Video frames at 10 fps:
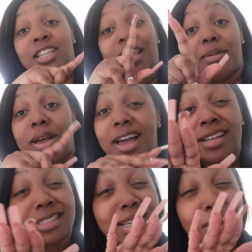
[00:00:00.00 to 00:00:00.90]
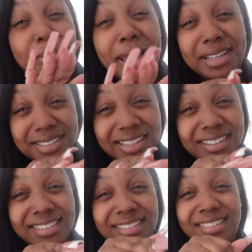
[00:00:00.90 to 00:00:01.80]
That bag is
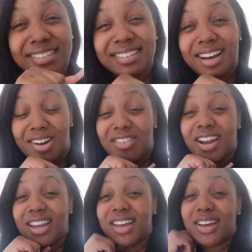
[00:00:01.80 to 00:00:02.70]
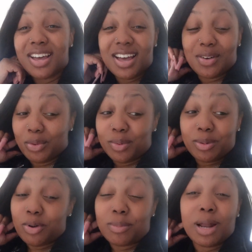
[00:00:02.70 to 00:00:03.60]
amazing. All right. We went
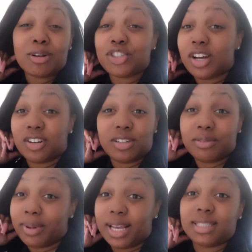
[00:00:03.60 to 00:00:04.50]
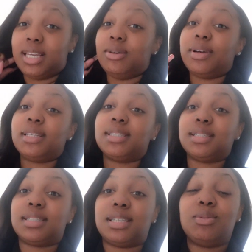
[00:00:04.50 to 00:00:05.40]
and brought me. I was trying on different bags anyway, just
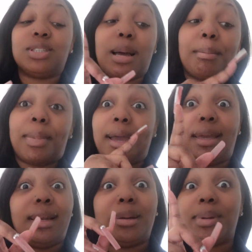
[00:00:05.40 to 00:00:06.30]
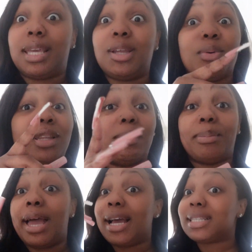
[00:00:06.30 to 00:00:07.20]
to see, which I might end up getting one of them
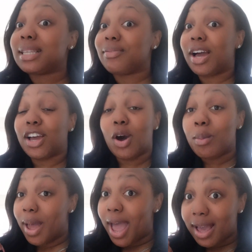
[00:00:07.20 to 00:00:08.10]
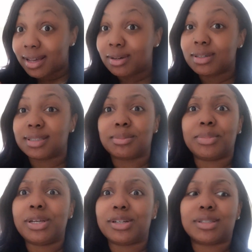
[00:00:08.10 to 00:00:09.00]
bags if I go back, cause I'm gonna
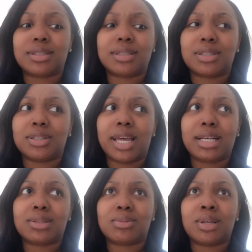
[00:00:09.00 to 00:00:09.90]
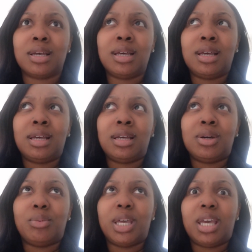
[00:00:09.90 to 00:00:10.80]
be here till next
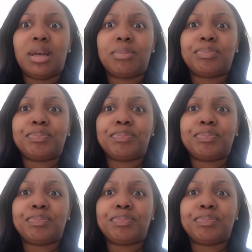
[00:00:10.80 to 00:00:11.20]
weekend.